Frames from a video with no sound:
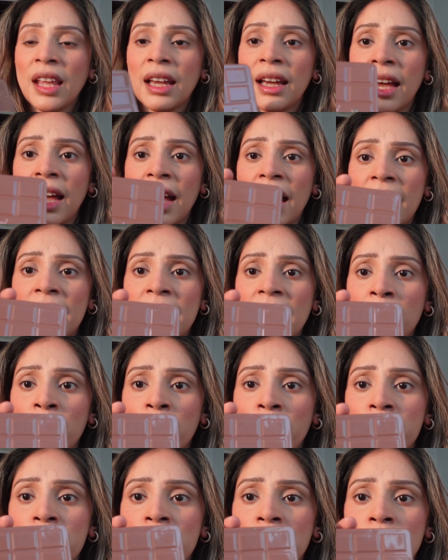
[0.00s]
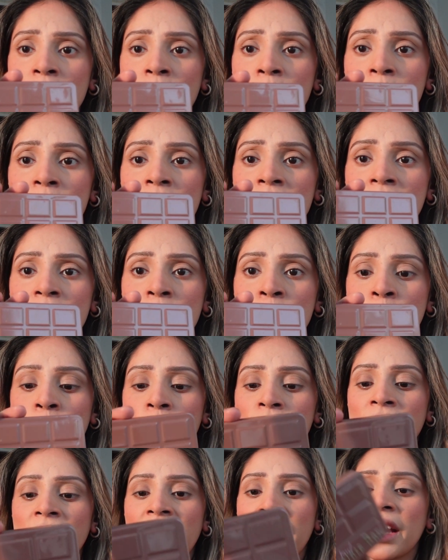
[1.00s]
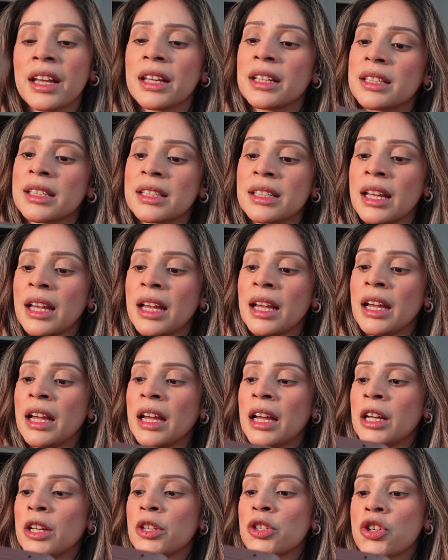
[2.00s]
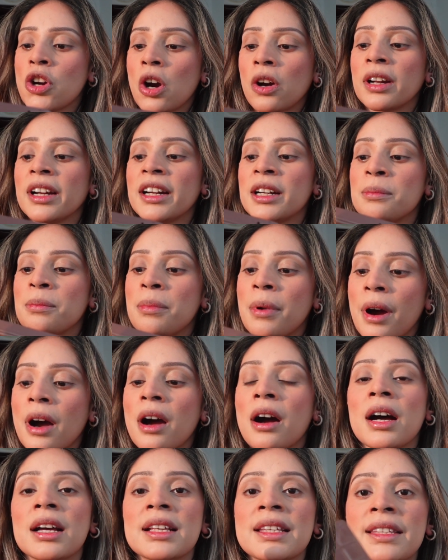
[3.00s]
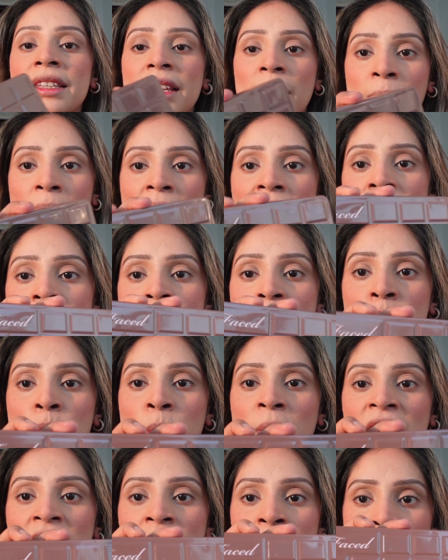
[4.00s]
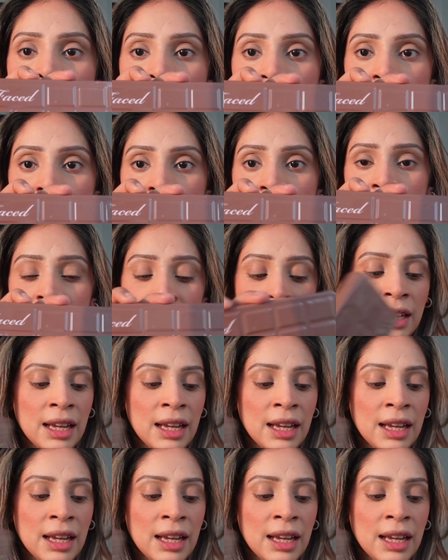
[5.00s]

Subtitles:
And I'm going to use the Too Faced Chocolate Bar Semi-Sweet palette,